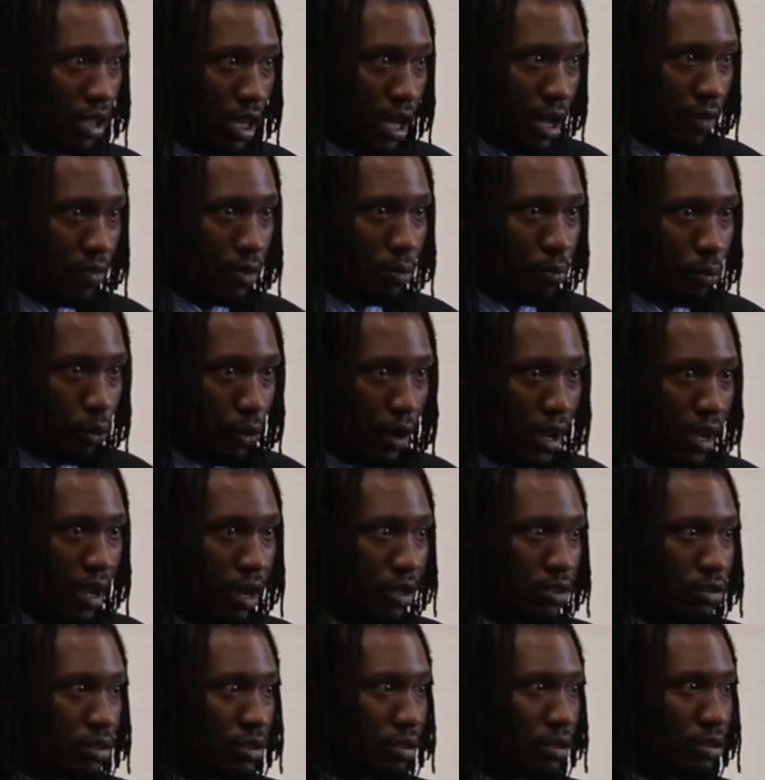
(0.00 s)
with love and
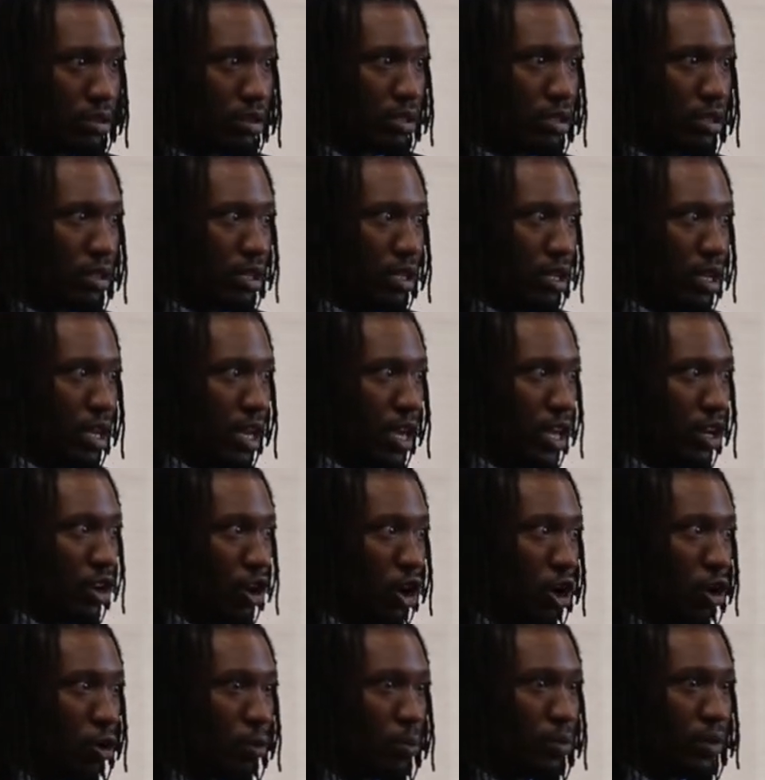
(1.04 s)
prayers
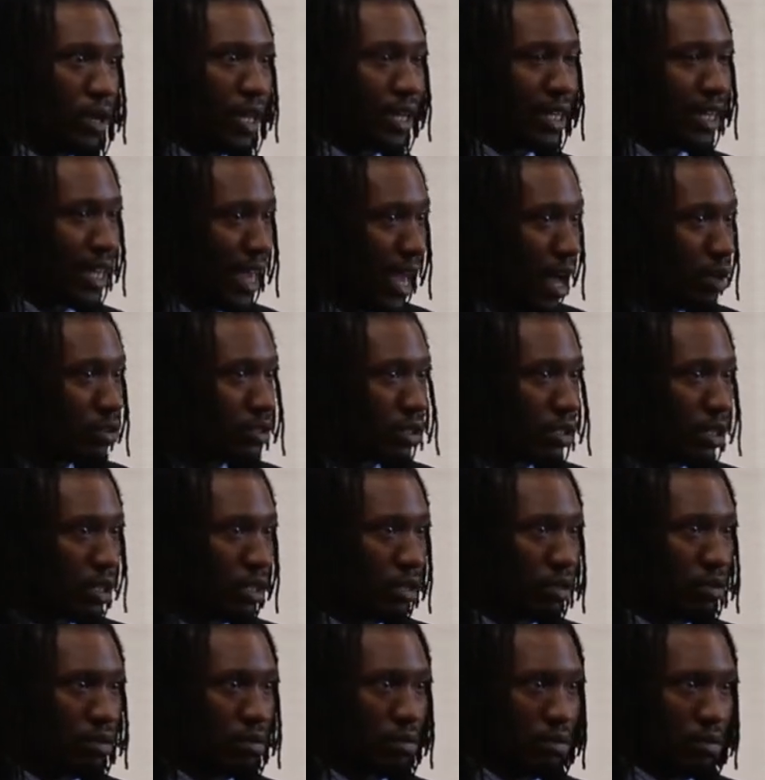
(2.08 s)
and hope and
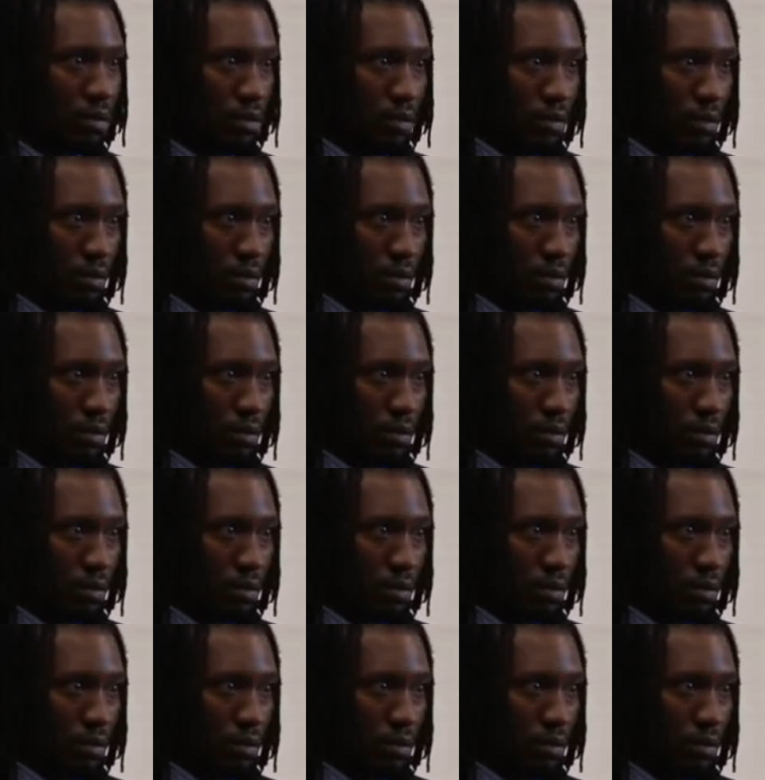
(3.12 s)
counseling.